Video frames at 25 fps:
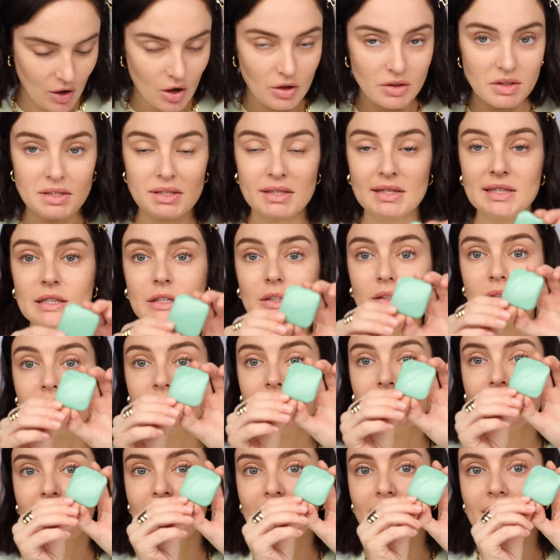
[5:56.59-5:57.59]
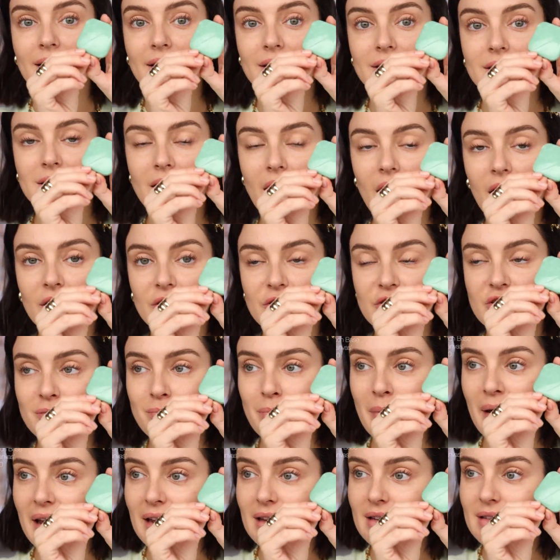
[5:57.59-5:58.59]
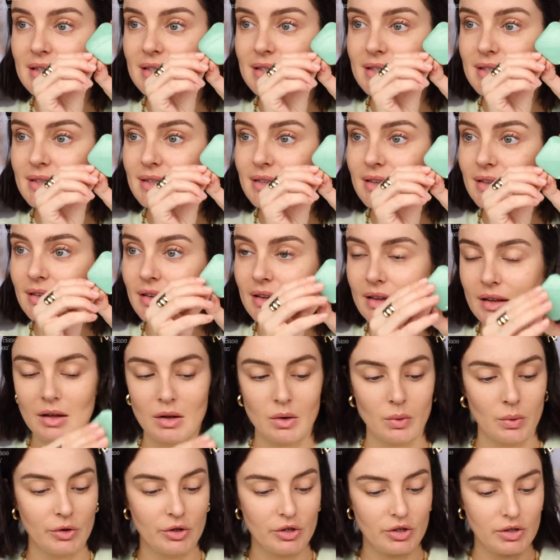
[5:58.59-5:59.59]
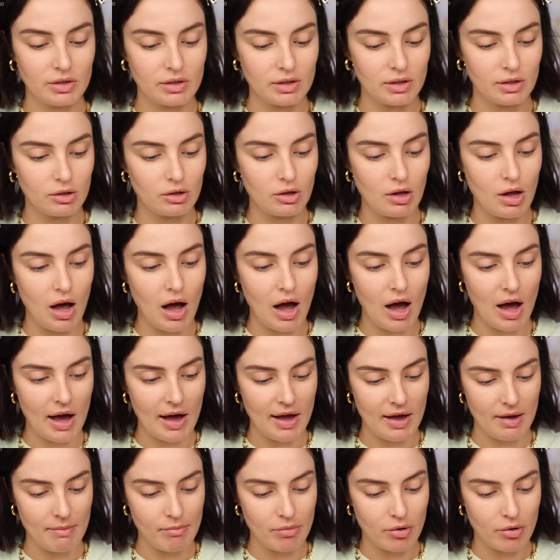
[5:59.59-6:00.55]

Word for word: Got this little Clinique Touch Base, which is a little eye